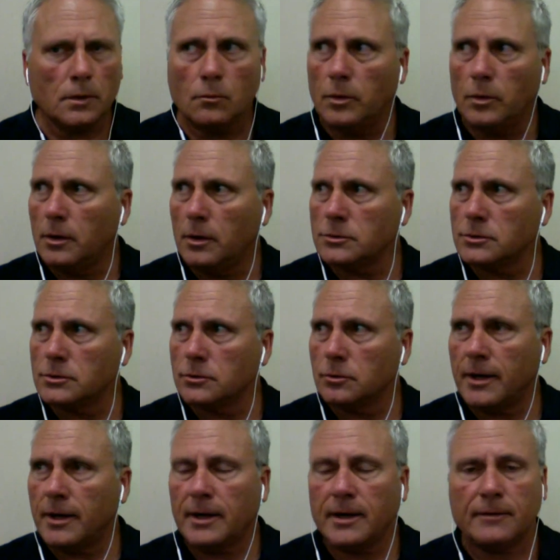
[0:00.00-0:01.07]
we
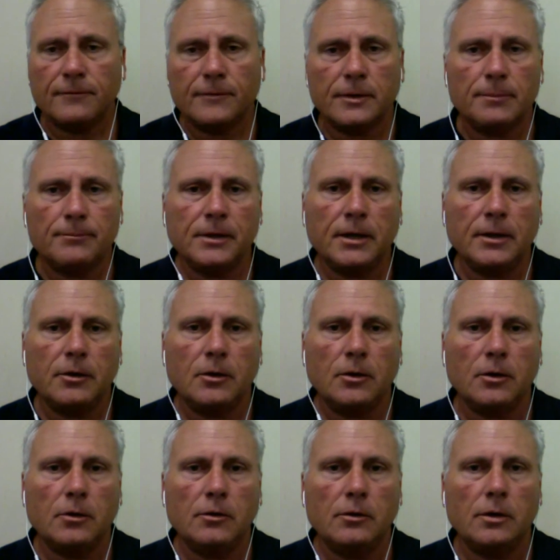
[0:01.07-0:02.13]
also have an update
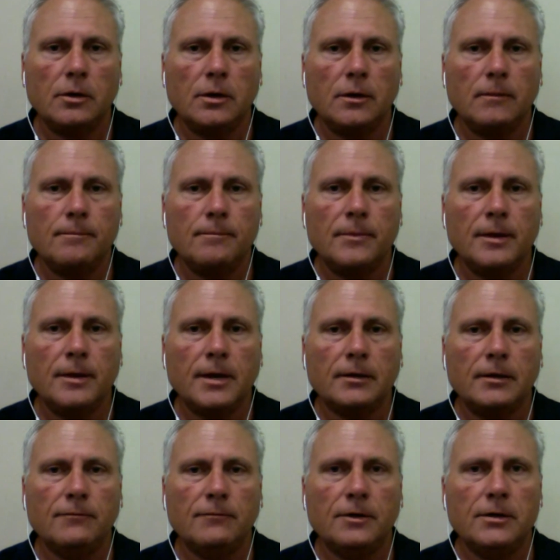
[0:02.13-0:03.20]
on the
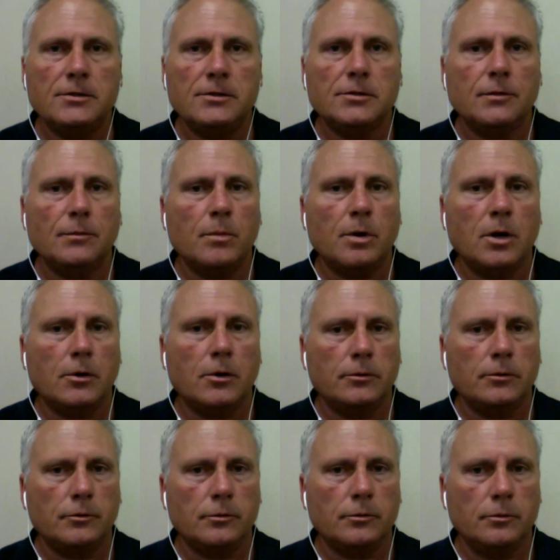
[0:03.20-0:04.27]
activities of the
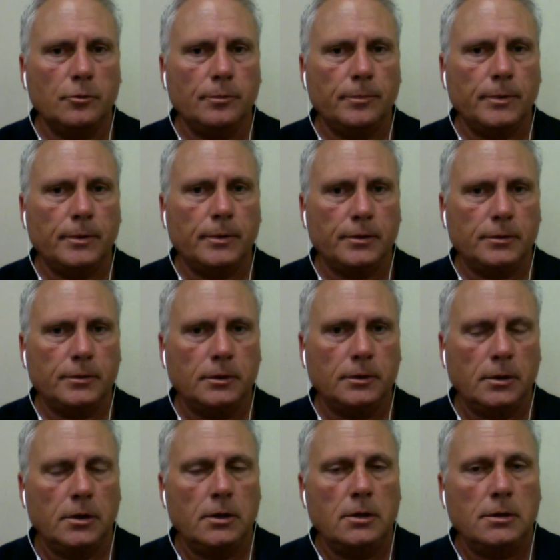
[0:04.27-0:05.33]
Modern group and
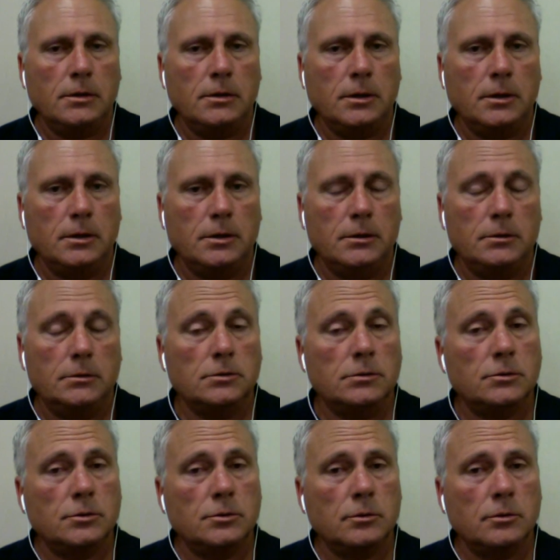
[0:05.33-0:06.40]
the
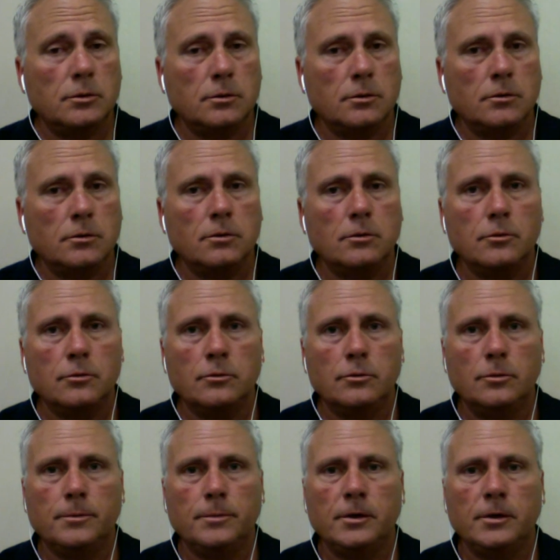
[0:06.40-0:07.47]
STIR
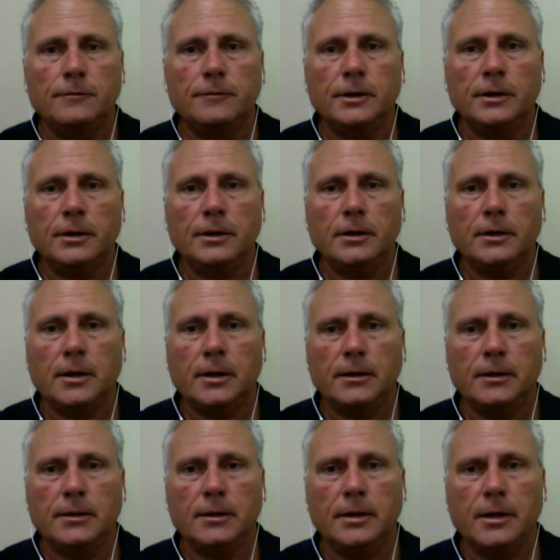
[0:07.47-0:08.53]
group of the
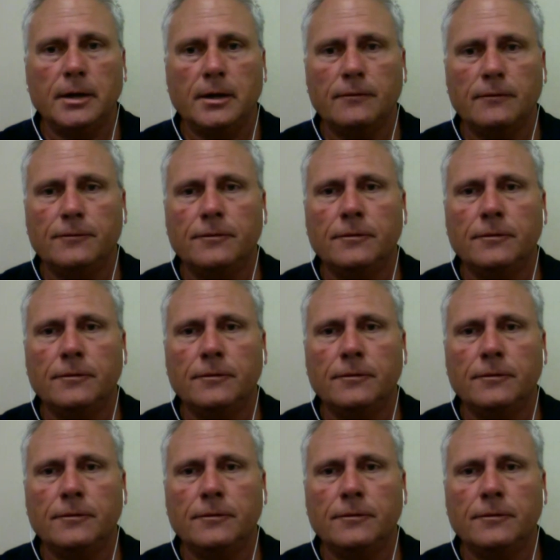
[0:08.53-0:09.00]
IETF